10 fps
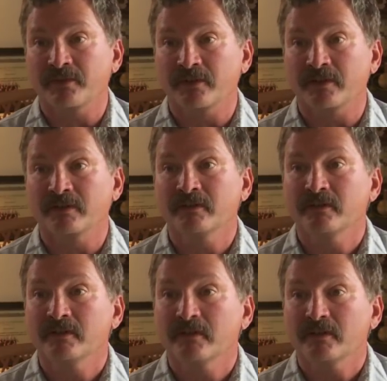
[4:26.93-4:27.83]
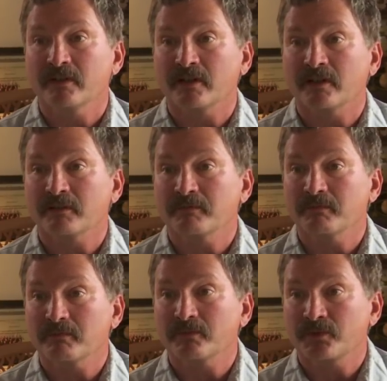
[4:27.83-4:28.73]
for uh,
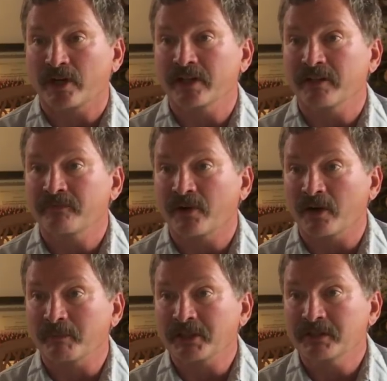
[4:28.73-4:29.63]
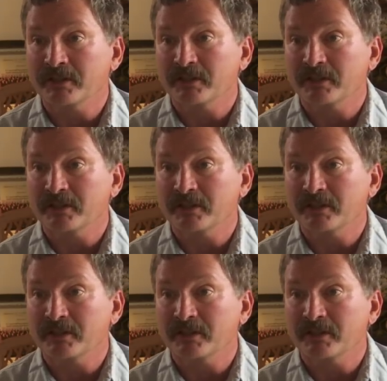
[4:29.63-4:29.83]
dryland farming.